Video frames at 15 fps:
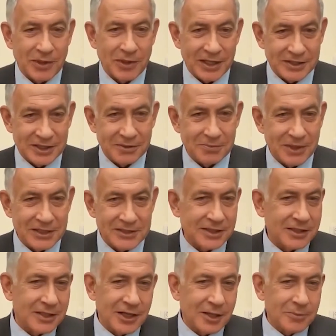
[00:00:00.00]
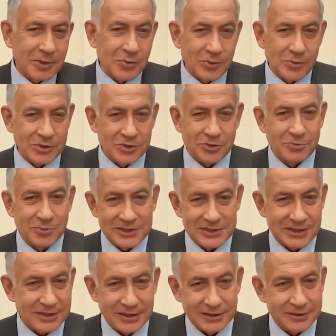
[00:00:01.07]
my teammates in the army. We were too
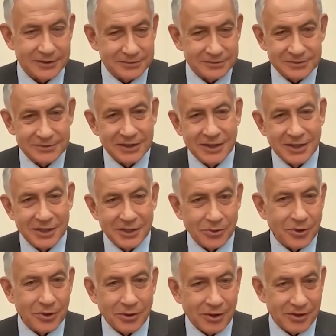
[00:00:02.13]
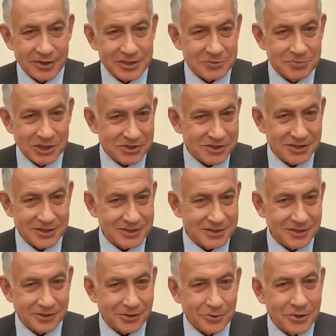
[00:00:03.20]
busy doing all these missions,
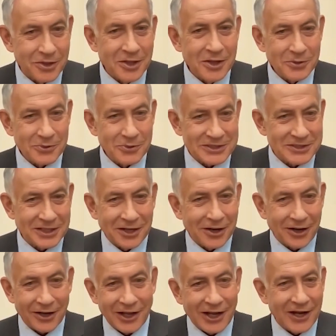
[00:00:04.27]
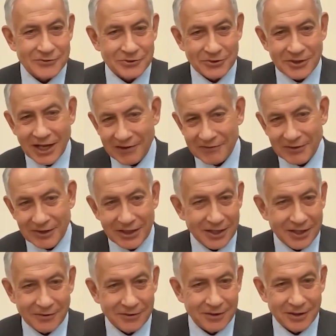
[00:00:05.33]
you know, risking our lives or
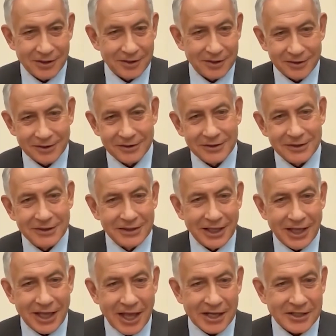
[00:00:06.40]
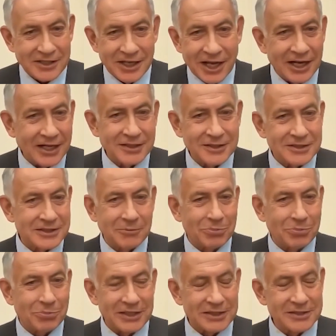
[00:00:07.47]
navigating uh, at night
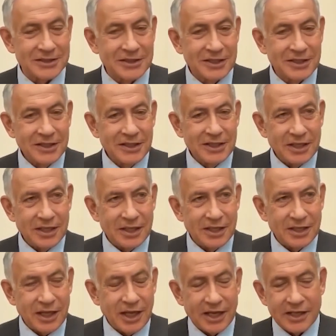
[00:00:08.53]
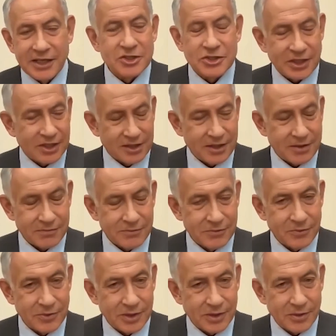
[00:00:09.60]
someplace. Uh, I didn't share that.
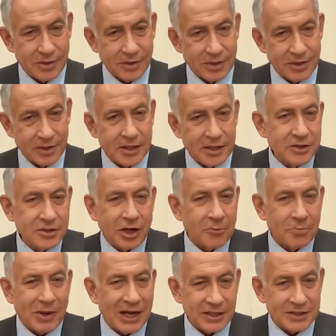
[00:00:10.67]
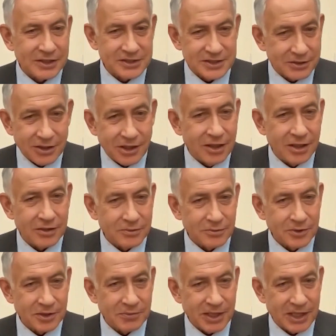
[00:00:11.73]
With, I didn't talk politics at all
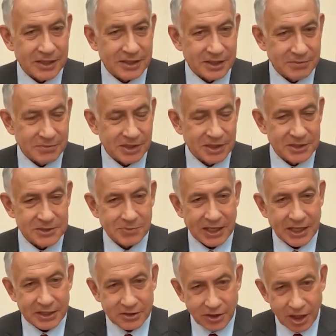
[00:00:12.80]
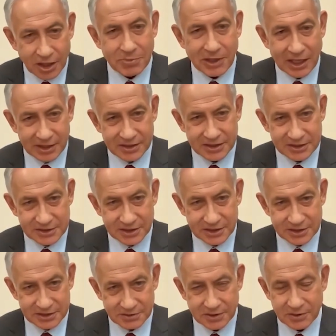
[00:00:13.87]
with my teammates, but I talked politics and
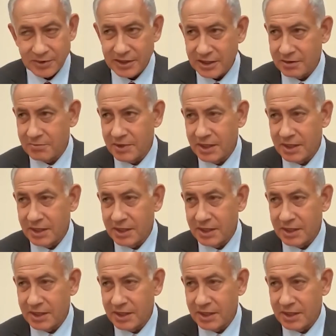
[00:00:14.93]
history with him.